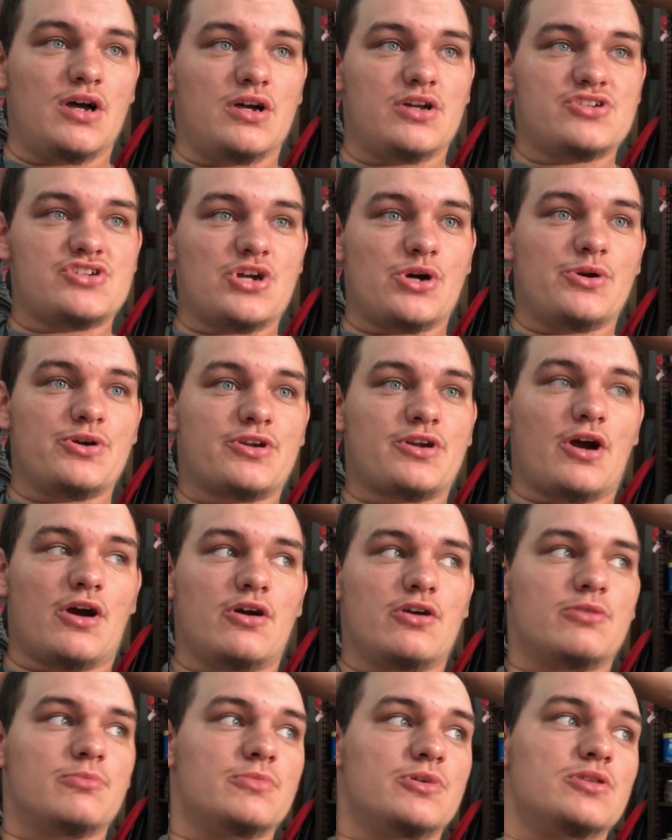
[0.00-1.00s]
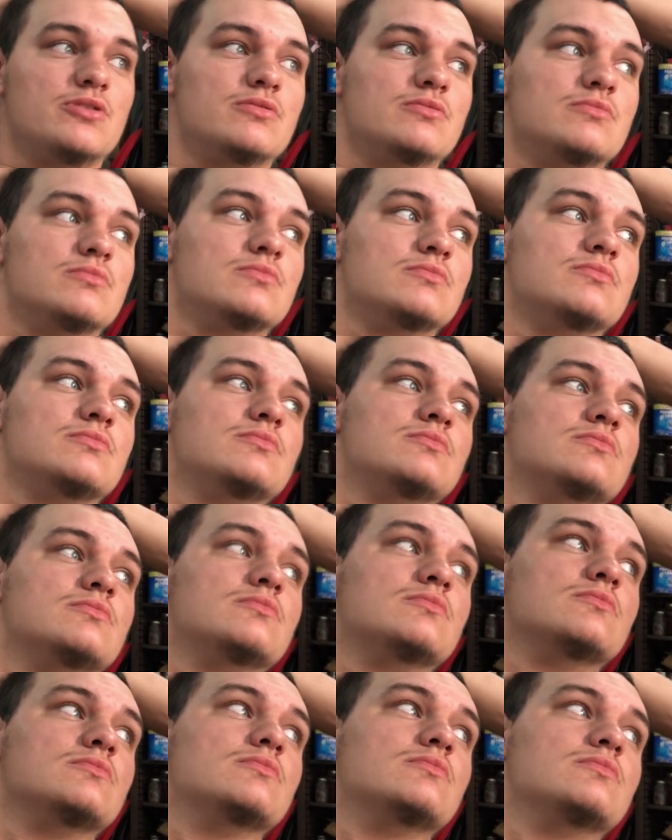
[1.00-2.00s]
Joey Carterman,
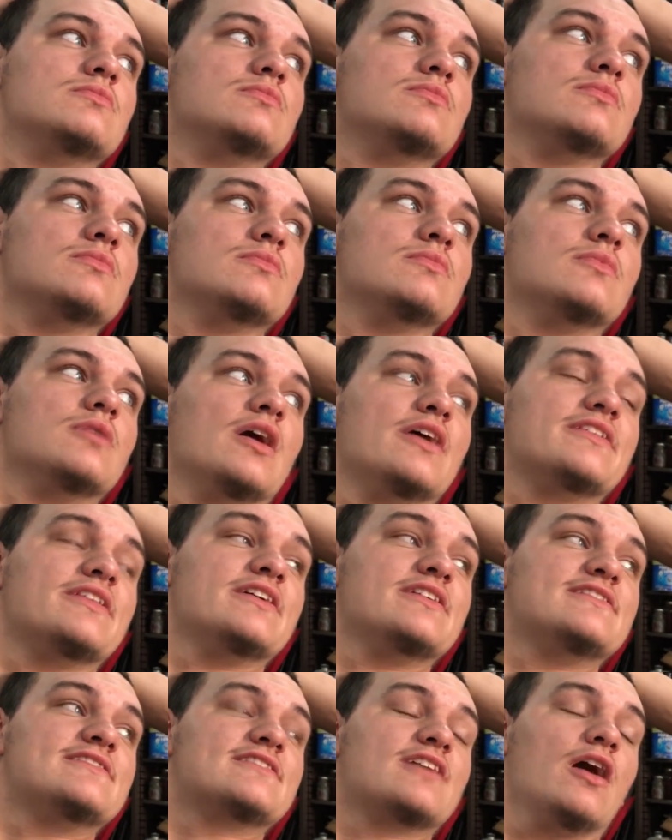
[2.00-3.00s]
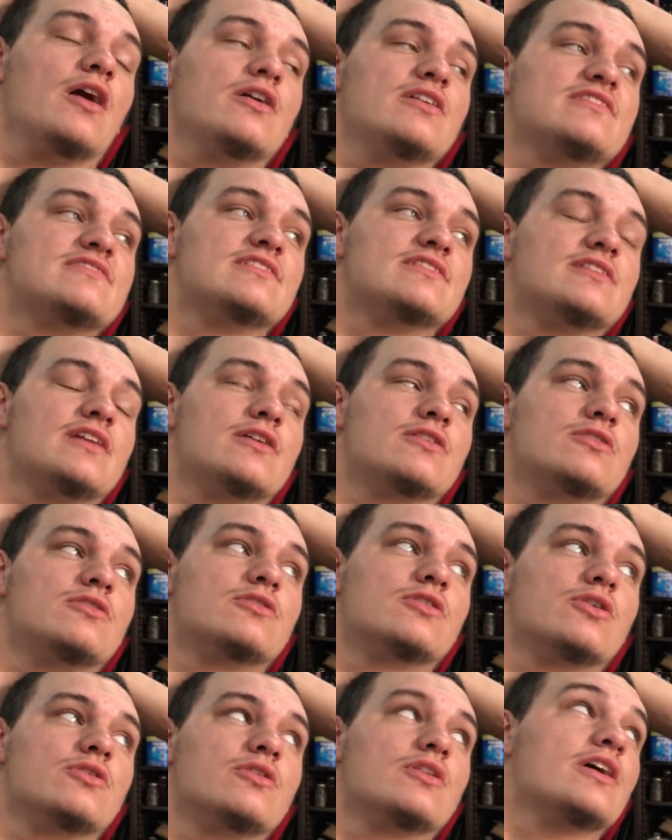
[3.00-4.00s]
I think Scotty said they're going
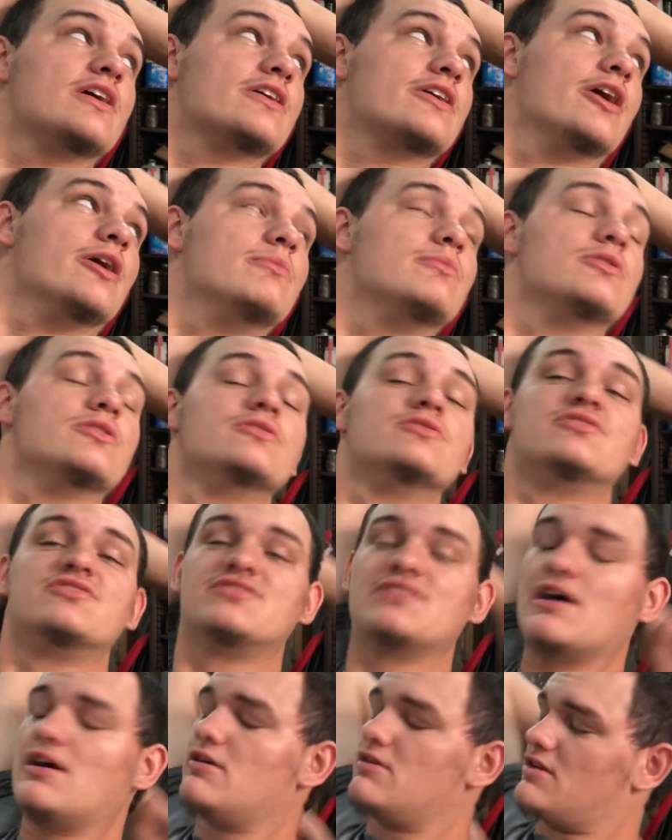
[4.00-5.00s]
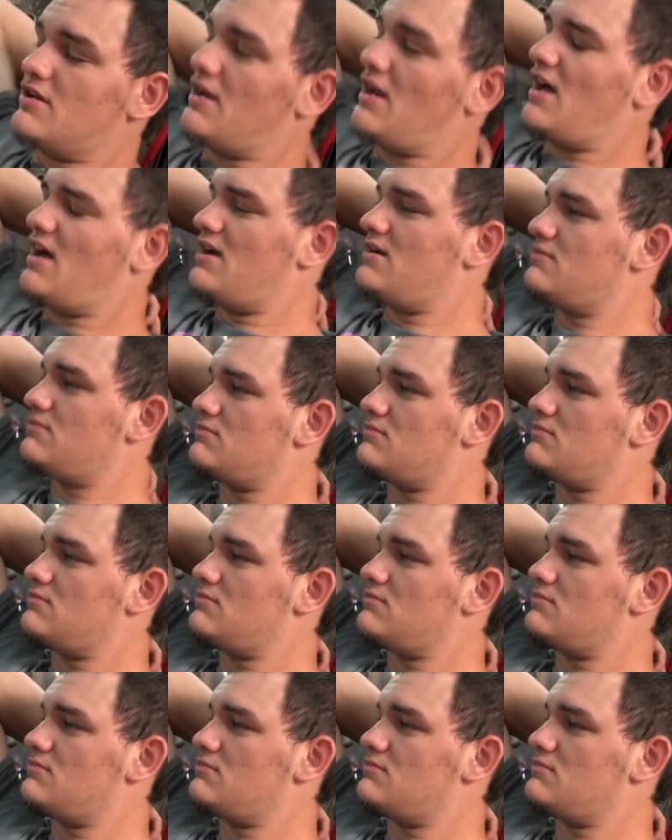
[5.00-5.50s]
to go to Lake Cumberland Saturday night.